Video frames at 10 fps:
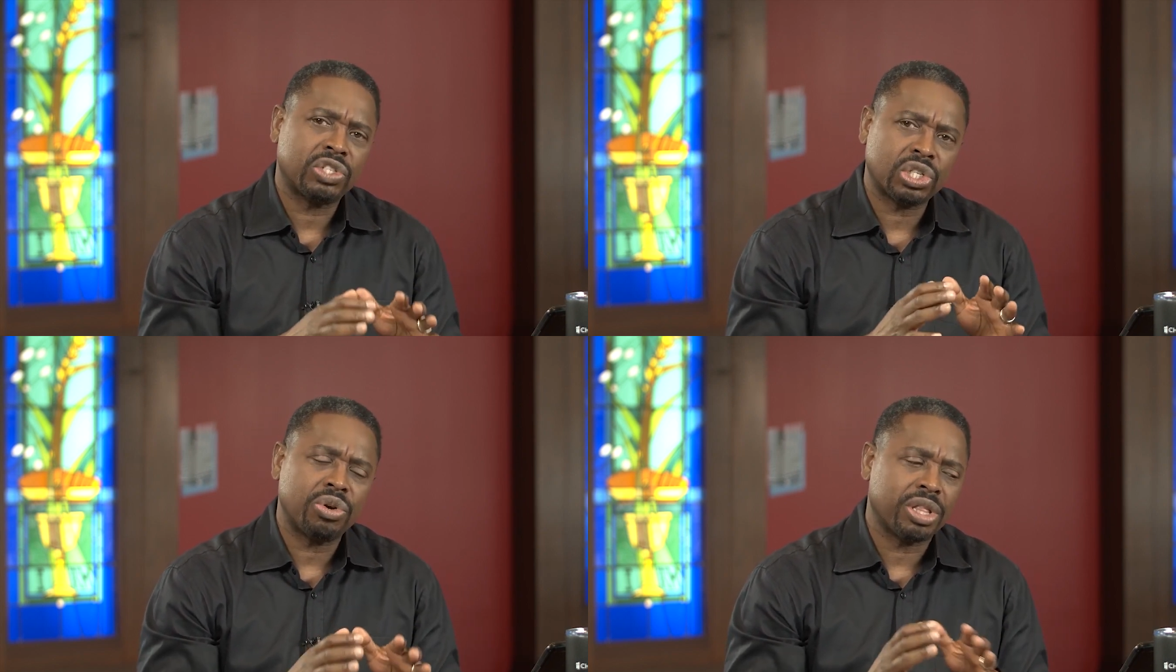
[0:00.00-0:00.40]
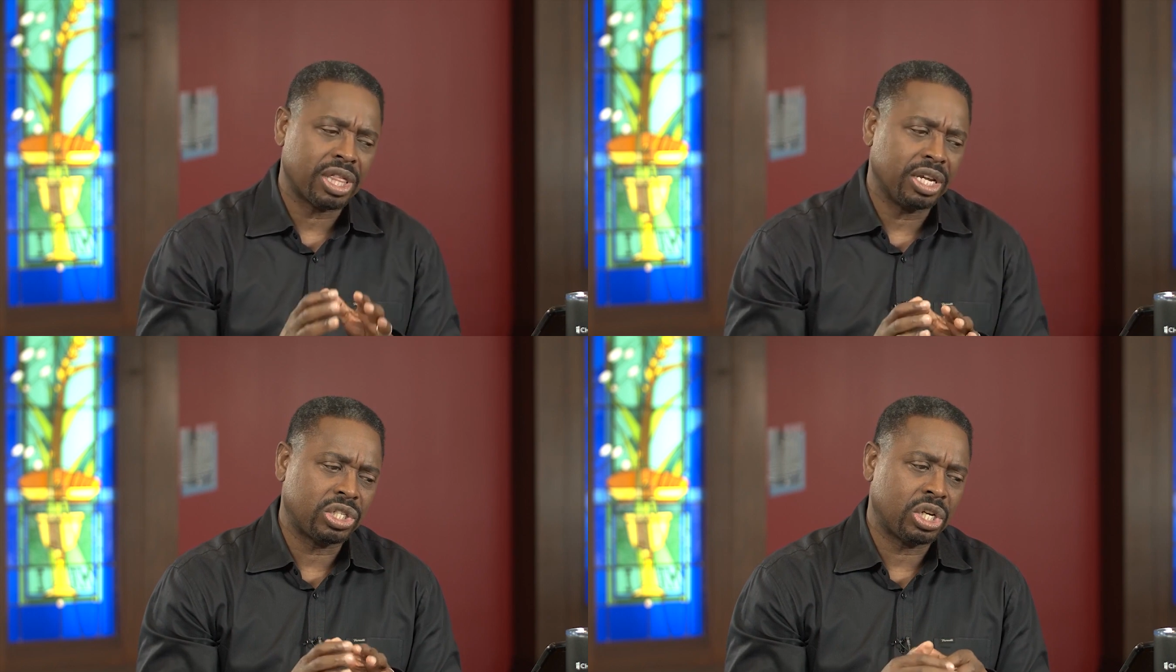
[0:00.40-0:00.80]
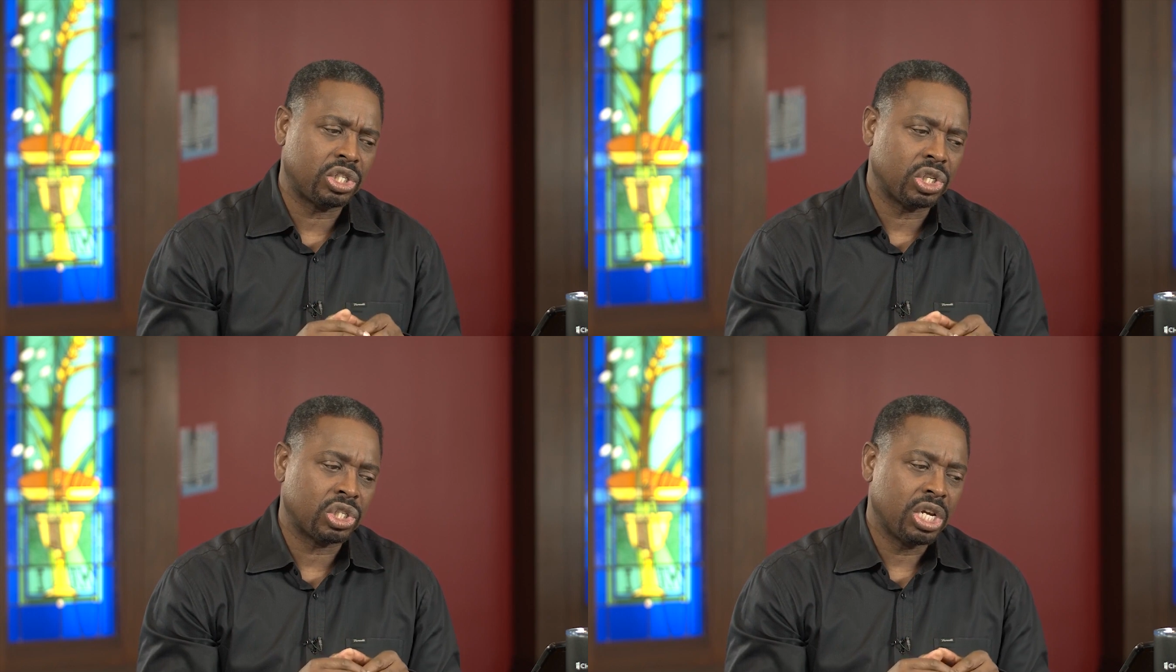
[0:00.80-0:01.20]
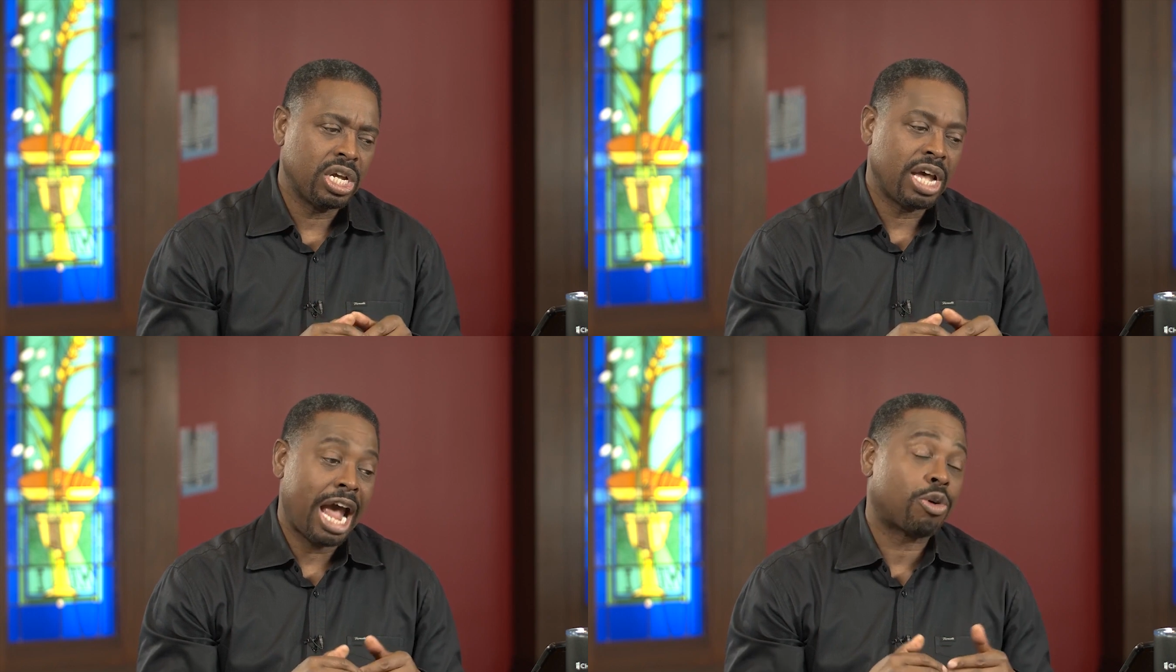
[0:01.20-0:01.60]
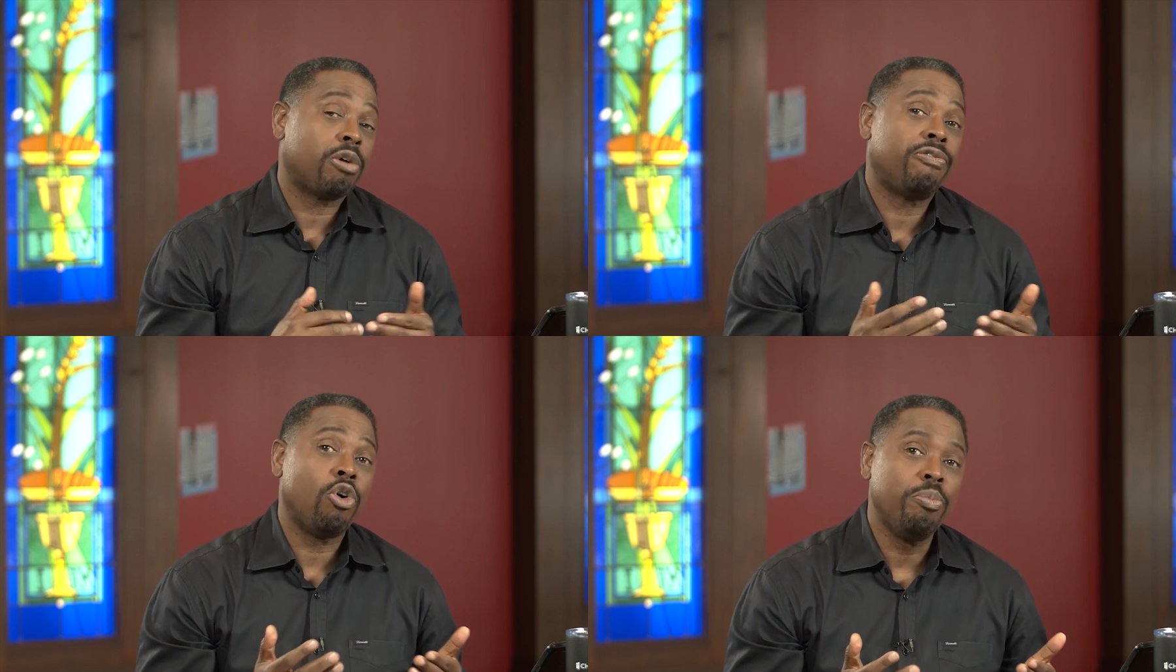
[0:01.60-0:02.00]
certain things, such as
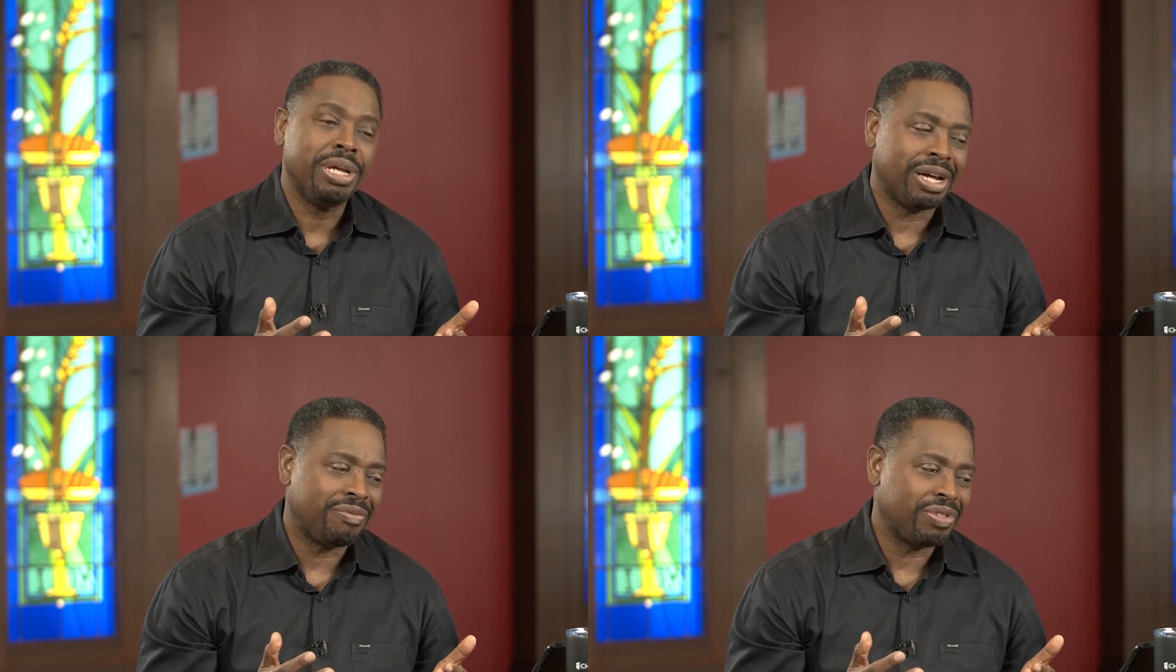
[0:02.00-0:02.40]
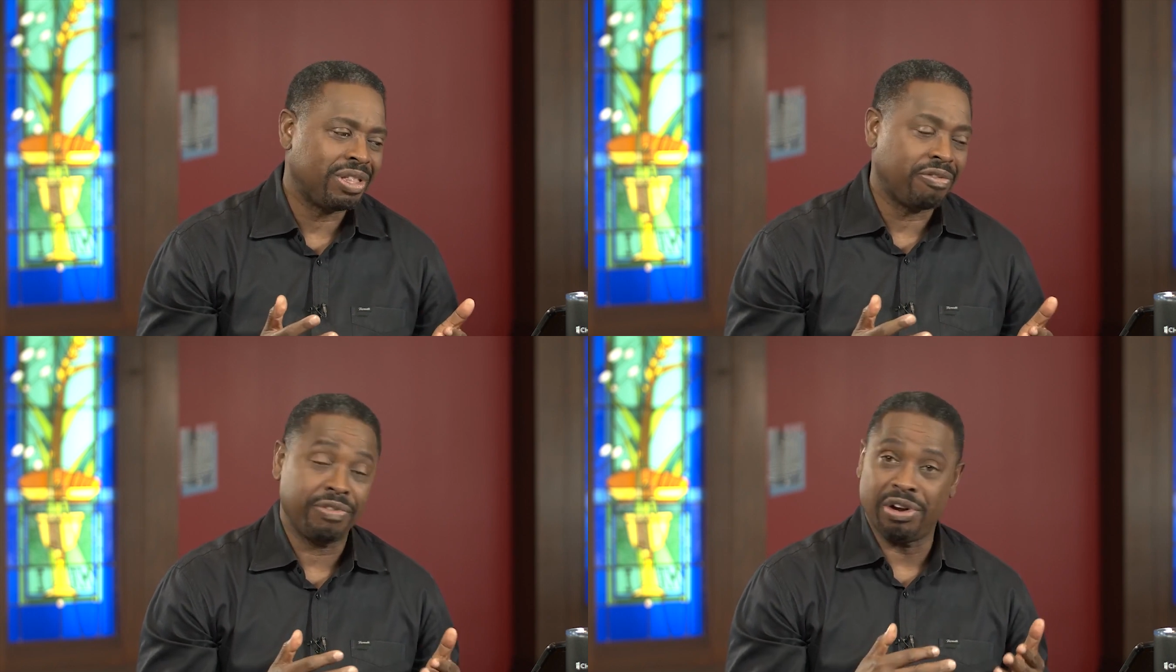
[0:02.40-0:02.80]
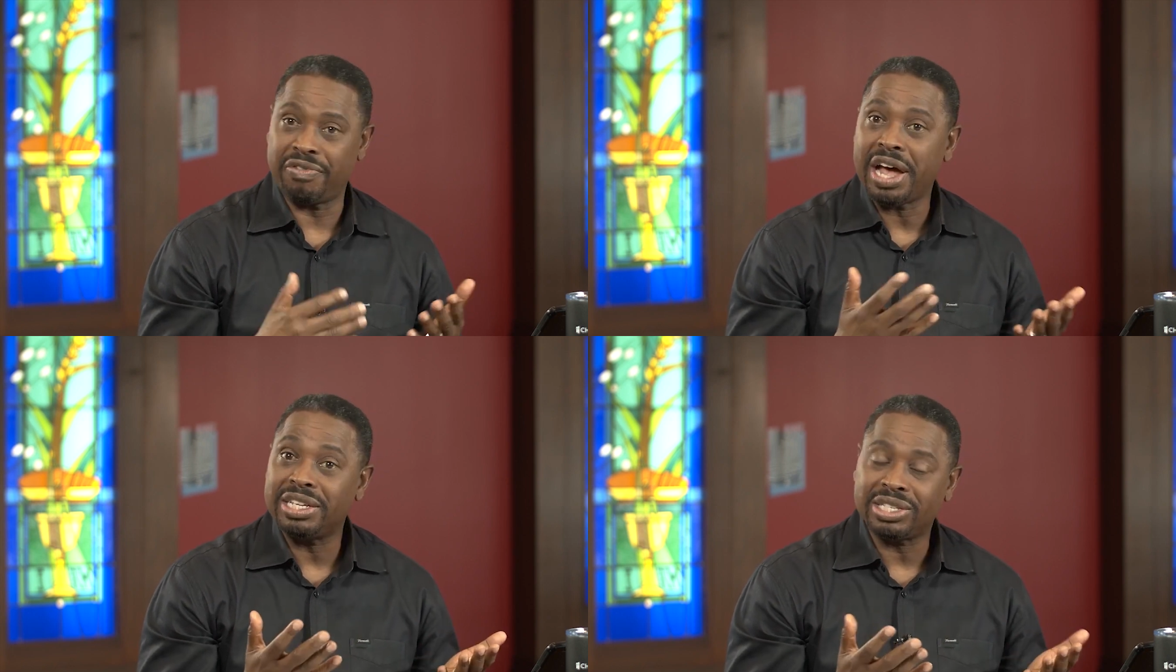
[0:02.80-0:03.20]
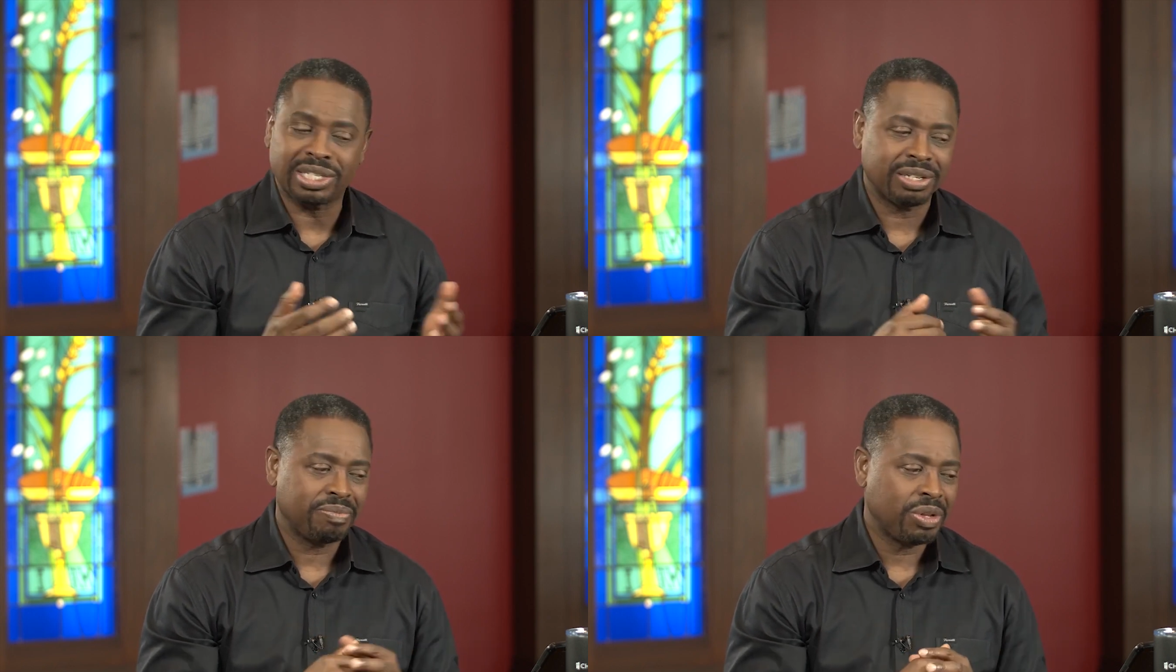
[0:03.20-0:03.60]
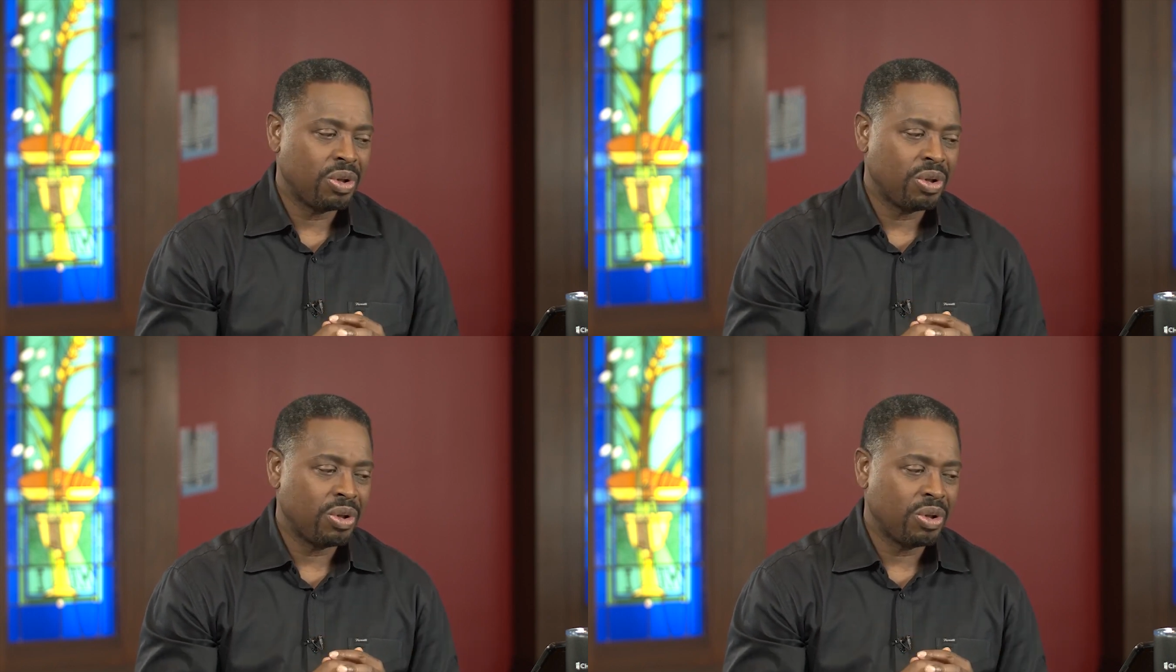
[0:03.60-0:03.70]
acrophobia, the fear of heights,